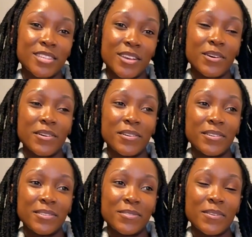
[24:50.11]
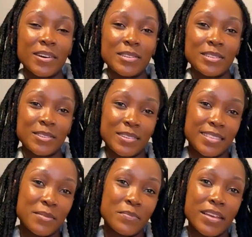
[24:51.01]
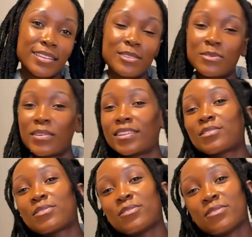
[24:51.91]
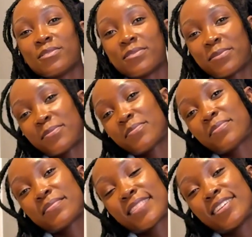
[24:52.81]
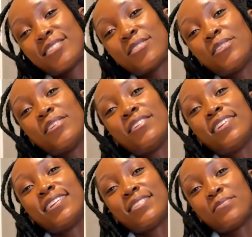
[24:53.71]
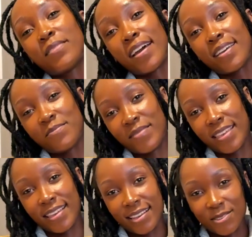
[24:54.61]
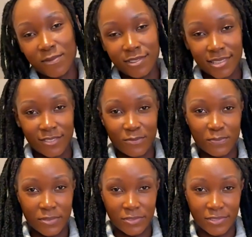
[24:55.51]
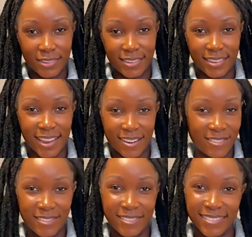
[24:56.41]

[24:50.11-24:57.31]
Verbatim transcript: So what's the best way to show your nini by being explosive? I don't know.